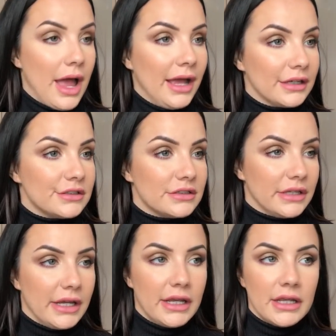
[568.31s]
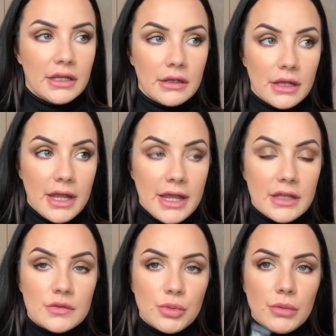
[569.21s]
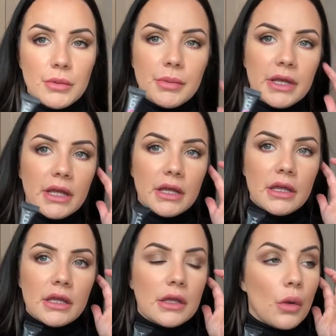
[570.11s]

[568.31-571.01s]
Actually, it is probably